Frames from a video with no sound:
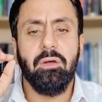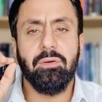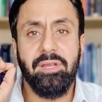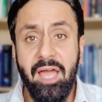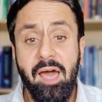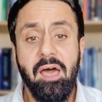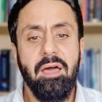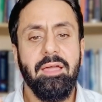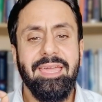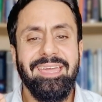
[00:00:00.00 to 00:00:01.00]

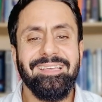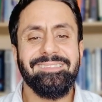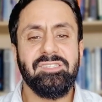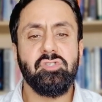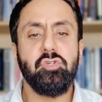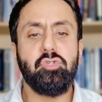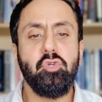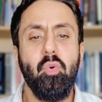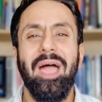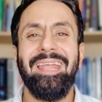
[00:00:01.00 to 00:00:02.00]
Riya is to
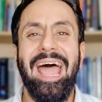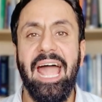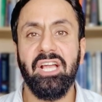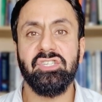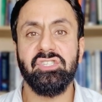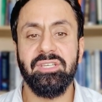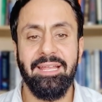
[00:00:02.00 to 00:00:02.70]
do an action,